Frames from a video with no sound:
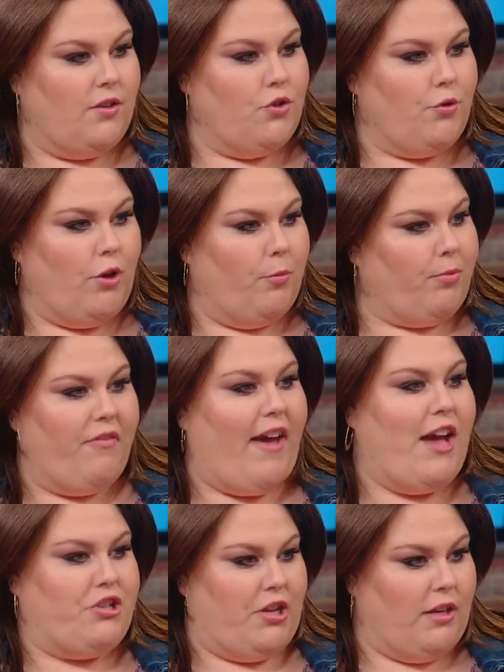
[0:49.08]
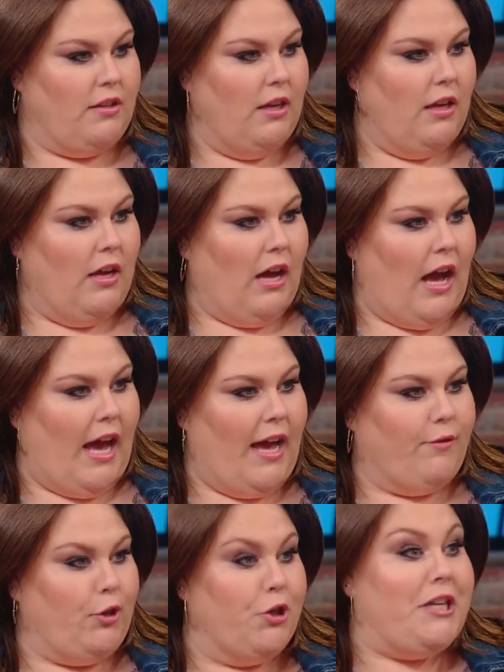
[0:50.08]
in true Oprah fashion, I
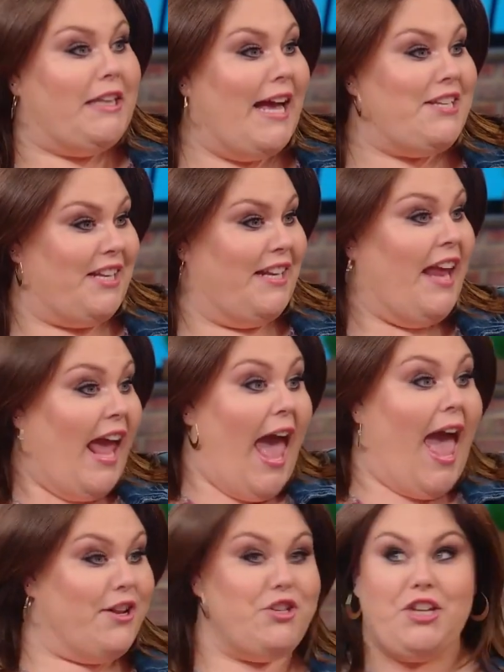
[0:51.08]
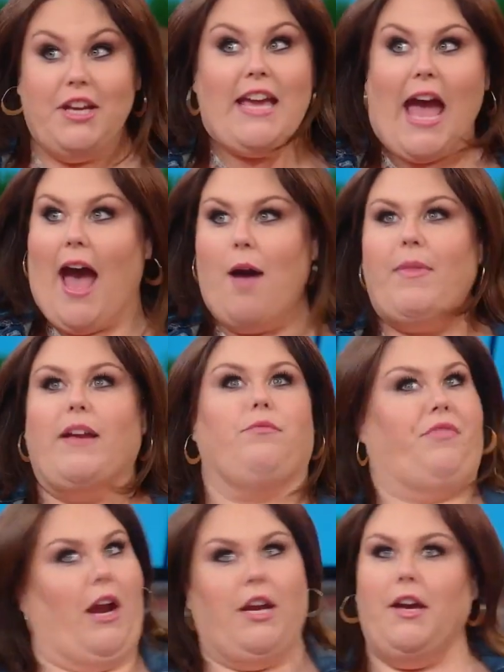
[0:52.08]
she have learned it. a lesson. Exactly. She, yeah, I'm like, you
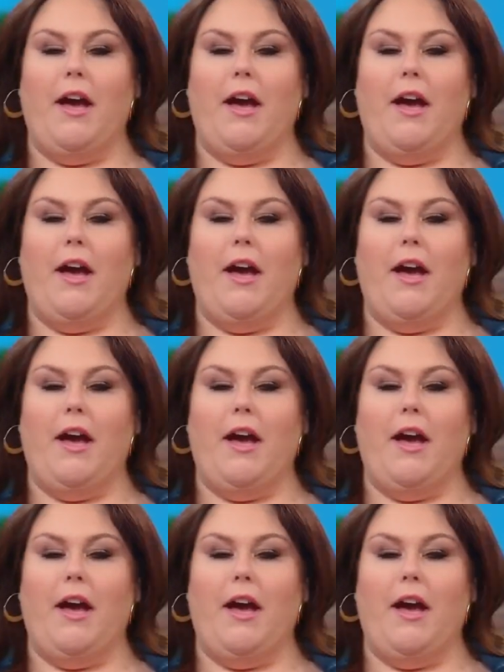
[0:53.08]
had an